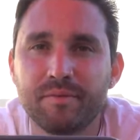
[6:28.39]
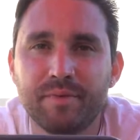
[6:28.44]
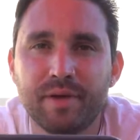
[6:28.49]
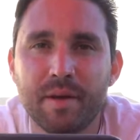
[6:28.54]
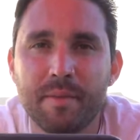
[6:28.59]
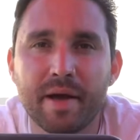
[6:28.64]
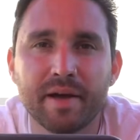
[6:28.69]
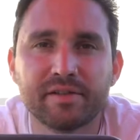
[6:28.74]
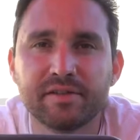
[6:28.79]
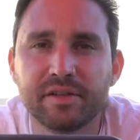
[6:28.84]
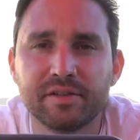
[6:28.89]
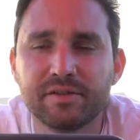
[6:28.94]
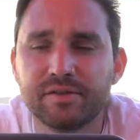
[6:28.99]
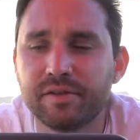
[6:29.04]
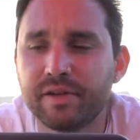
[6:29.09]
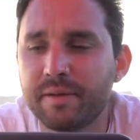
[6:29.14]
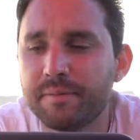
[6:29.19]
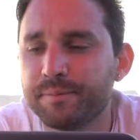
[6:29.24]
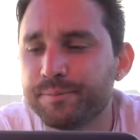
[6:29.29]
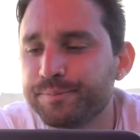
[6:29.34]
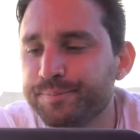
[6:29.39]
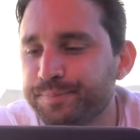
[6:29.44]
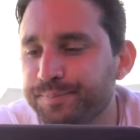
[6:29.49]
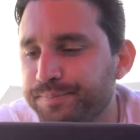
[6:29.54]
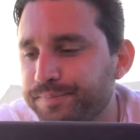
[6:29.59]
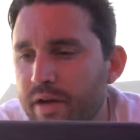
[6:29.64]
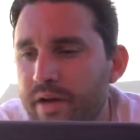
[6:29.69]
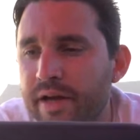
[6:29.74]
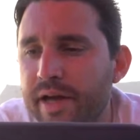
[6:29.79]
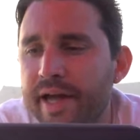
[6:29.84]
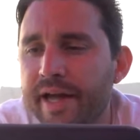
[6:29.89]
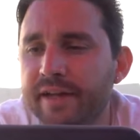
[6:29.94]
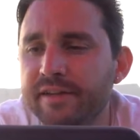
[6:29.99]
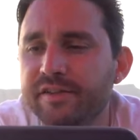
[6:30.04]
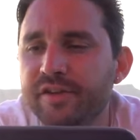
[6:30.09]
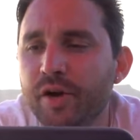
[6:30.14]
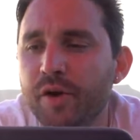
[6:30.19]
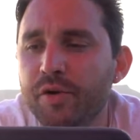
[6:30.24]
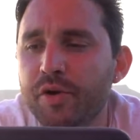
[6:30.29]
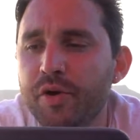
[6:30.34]
BMX stunts for them.
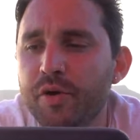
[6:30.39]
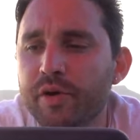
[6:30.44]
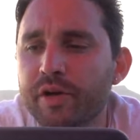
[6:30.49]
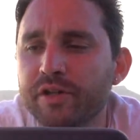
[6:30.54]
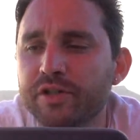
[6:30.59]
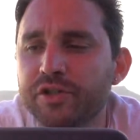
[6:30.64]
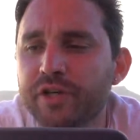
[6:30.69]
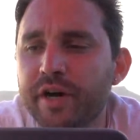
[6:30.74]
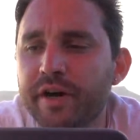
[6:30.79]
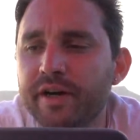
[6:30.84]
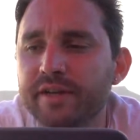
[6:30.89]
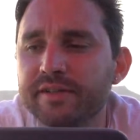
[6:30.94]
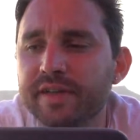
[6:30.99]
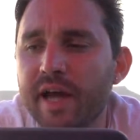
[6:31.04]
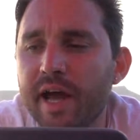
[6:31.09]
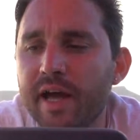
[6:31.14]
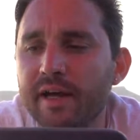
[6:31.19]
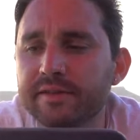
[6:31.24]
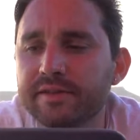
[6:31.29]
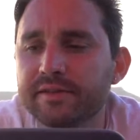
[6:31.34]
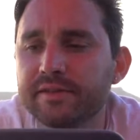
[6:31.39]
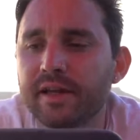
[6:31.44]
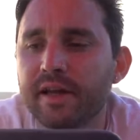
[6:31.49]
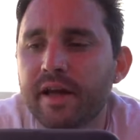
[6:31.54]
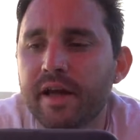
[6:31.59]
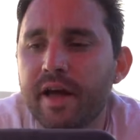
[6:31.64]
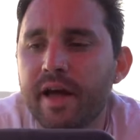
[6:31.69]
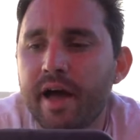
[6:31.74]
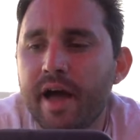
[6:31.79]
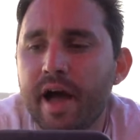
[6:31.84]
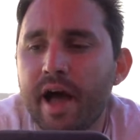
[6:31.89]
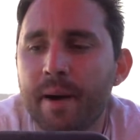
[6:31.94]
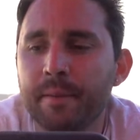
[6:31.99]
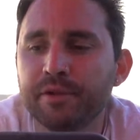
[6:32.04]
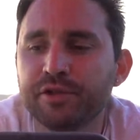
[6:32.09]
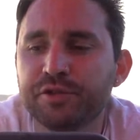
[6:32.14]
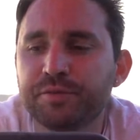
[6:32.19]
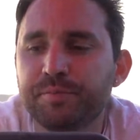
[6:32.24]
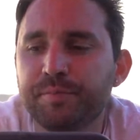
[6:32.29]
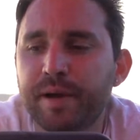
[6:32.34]
Antonio Contreras asked, how
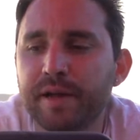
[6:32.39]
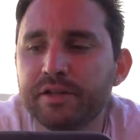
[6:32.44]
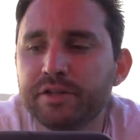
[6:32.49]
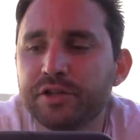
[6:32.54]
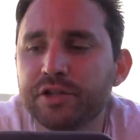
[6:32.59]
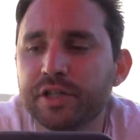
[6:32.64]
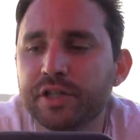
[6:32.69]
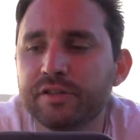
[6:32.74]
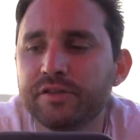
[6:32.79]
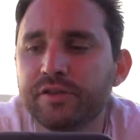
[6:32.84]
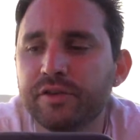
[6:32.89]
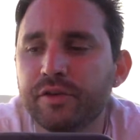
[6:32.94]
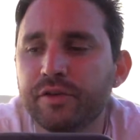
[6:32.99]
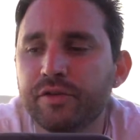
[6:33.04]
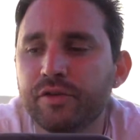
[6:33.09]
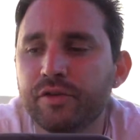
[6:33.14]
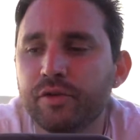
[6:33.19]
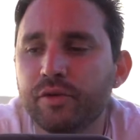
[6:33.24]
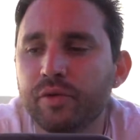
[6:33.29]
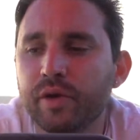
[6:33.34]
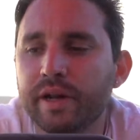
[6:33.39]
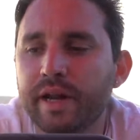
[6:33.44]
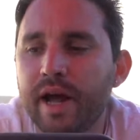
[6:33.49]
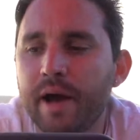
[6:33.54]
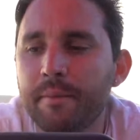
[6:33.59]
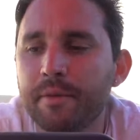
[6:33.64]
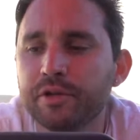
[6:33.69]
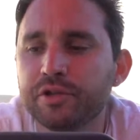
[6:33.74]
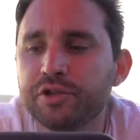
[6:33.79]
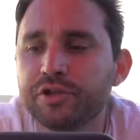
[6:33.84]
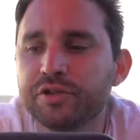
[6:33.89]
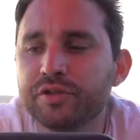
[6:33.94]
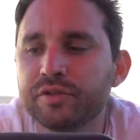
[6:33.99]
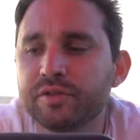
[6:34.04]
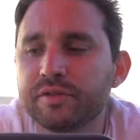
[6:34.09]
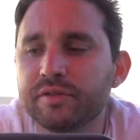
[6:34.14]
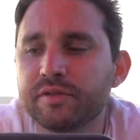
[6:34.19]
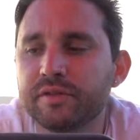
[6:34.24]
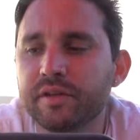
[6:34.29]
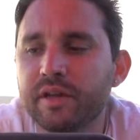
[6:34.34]
much benching do you do and how much
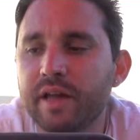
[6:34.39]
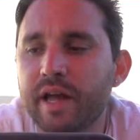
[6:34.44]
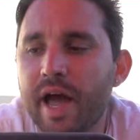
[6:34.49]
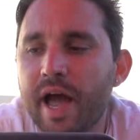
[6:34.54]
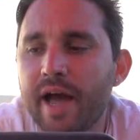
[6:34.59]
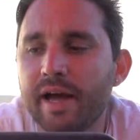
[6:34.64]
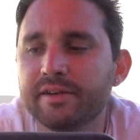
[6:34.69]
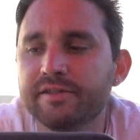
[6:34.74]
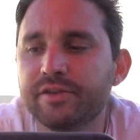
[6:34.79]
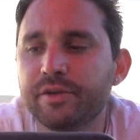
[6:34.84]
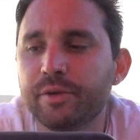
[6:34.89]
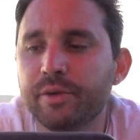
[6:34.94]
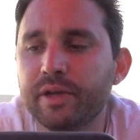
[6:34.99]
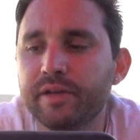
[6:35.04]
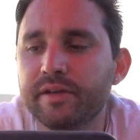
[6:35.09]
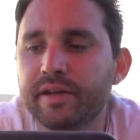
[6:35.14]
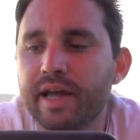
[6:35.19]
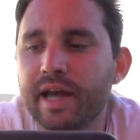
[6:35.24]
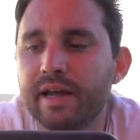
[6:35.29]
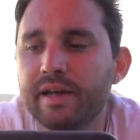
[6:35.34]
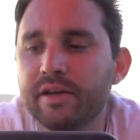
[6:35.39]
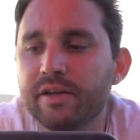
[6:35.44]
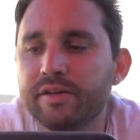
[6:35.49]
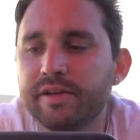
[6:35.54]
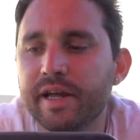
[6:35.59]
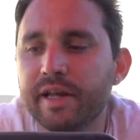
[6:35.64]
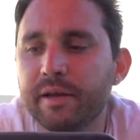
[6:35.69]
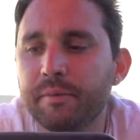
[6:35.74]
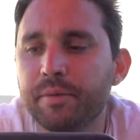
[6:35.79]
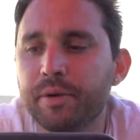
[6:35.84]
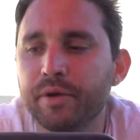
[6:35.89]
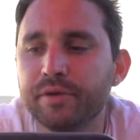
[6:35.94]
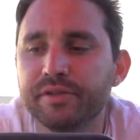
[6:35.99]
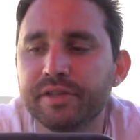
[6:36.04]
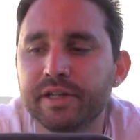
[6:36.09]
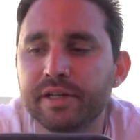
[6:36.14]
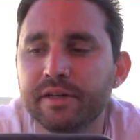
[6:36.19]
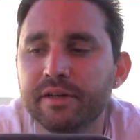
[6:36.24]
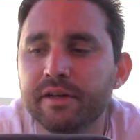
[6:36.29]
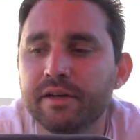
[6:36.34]
ass do you eat to get your daily
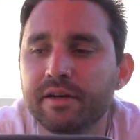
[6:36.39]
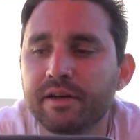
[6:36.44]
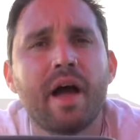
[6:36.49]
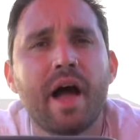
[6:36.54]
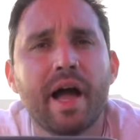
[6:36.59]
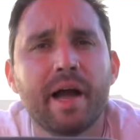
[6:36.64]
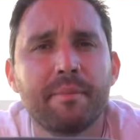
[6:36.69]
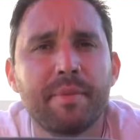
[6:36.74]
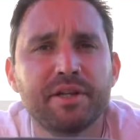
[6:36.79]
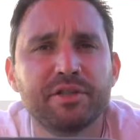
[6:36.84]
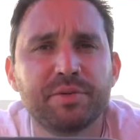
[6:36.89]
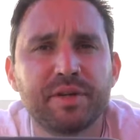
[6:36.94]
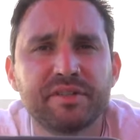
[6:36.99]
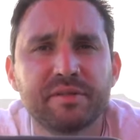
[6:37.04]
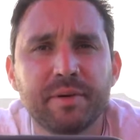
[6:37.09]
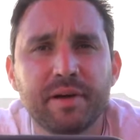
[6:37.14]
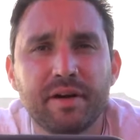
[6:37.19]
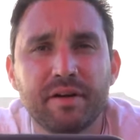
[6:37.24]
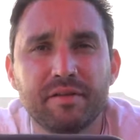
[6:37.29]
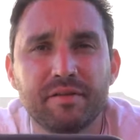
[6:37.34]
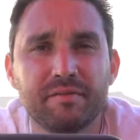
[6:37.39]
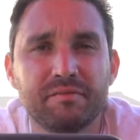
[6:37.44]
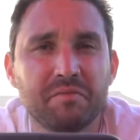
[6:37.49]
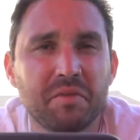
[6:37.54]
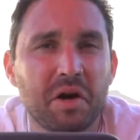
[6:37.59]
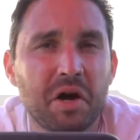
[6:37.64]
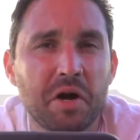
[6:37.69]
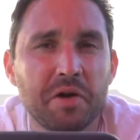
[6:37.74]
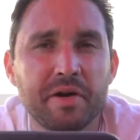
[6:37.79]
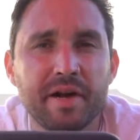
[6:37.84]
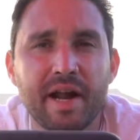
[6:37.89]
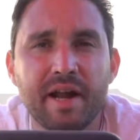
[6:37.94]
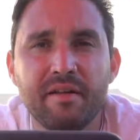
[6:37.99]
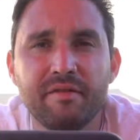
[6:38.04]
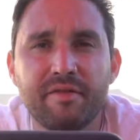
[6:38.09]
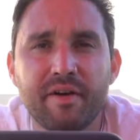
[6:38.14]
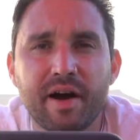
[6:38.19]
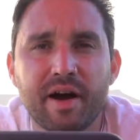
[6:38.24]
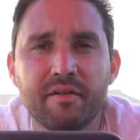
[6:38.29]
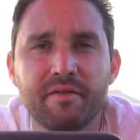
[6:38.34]
protein? I can bench press about
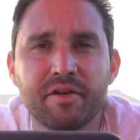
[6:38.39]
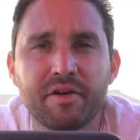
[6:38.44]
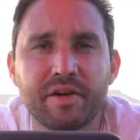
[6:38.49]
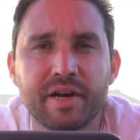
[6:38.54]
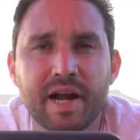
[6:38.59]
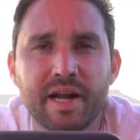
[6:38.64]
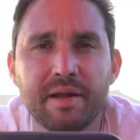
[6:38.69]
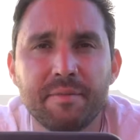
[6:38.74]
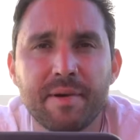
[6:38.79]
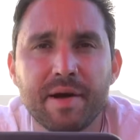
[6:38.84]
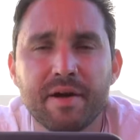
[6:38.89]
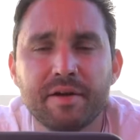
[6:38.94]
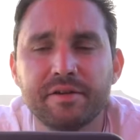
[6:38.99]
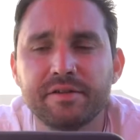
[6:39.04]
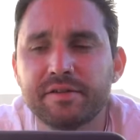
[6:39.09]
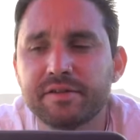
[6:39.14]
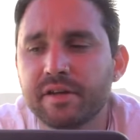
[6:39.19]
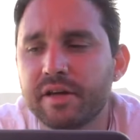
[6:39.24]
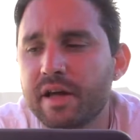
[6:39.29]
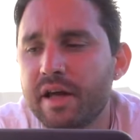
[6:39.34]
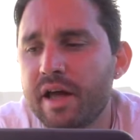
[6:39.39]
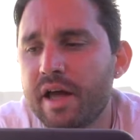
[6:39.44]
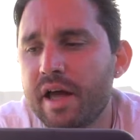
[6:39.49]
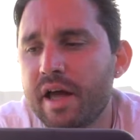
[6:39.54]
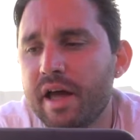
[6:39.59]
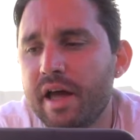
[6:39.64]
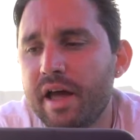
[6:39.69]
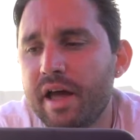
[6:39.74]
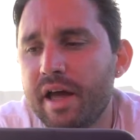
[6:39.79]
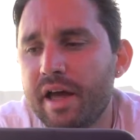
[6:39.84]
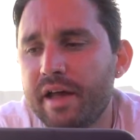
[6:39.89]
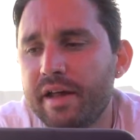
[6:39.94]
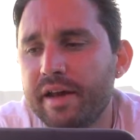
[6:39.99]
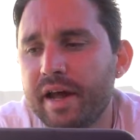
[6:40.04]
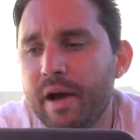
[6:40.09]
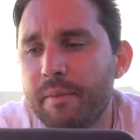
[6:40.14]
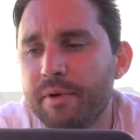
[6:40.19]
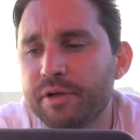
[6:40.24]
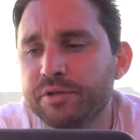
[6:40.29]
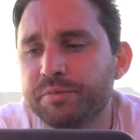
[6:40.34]
185, 190 pounds. And
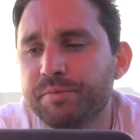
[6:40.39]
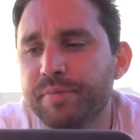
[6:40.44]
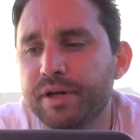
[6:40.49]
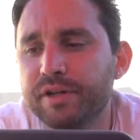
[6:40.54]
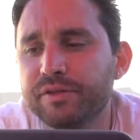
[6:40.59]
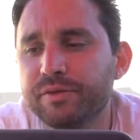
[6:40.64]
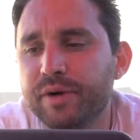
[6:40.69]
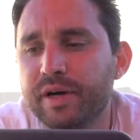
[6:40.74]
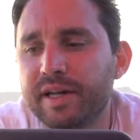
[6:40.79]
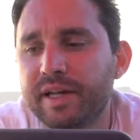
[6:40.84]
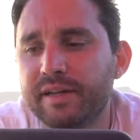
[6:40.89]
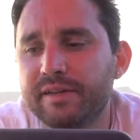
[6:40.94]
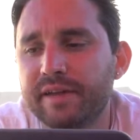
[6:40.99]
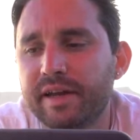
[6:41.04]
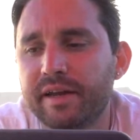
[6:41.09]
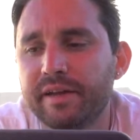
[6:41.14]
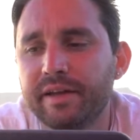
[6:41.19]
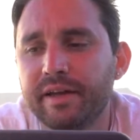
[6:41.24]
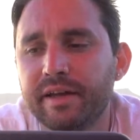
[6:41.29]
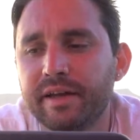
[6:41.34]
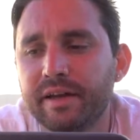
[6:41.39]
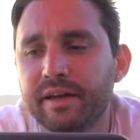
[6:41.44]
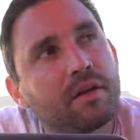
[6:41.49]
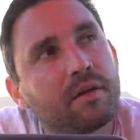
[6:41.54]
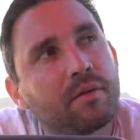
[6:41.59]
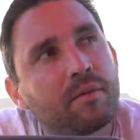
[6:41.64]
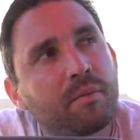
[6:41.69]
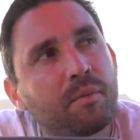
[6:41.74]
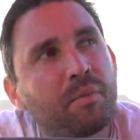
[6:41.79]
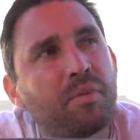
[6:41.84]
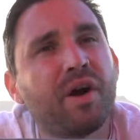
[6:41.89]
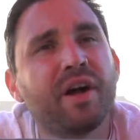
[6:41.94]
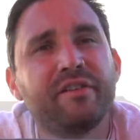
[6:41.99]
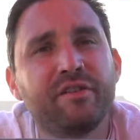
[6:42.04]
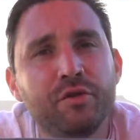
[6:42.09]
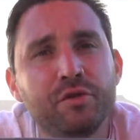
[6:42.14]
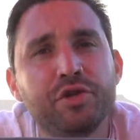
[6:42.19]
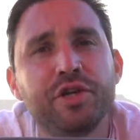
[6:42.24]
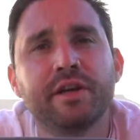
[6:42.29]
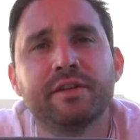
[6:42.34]
how much butt do I eat daily? Probably
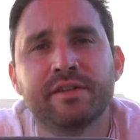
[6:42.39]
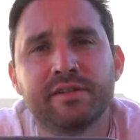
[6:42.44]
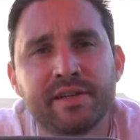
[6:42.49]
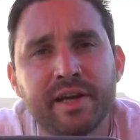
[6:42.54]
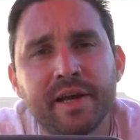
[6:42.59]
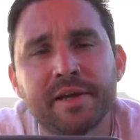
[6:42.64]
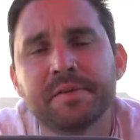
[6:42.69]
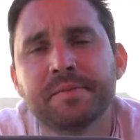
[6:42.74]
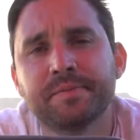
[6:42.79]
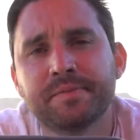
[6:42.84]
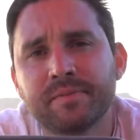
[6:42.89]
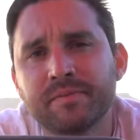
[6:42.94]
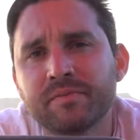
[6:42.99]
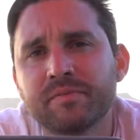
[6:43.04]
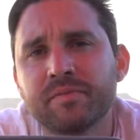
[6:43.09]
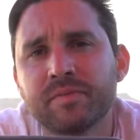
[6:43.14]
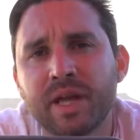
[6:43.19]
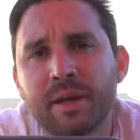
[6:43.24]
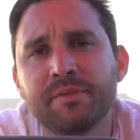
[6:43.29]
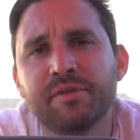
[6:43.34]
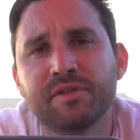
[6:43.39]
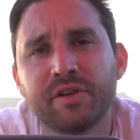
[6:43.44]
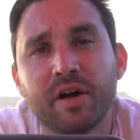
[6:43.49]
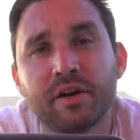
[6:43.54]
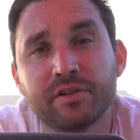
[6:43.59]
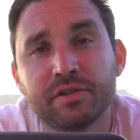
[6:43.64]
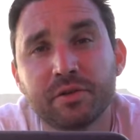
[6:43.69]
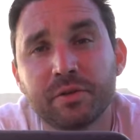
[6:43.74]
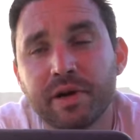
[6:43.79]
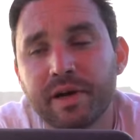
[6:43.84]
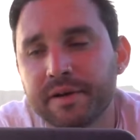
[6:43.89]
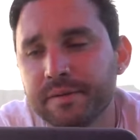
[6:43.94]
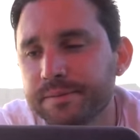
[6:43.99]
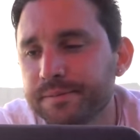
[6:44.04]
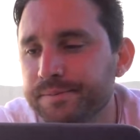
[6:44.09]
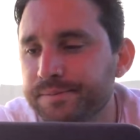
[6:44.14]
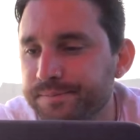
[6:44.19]
2 cheeks a day. Keeps the doctor away.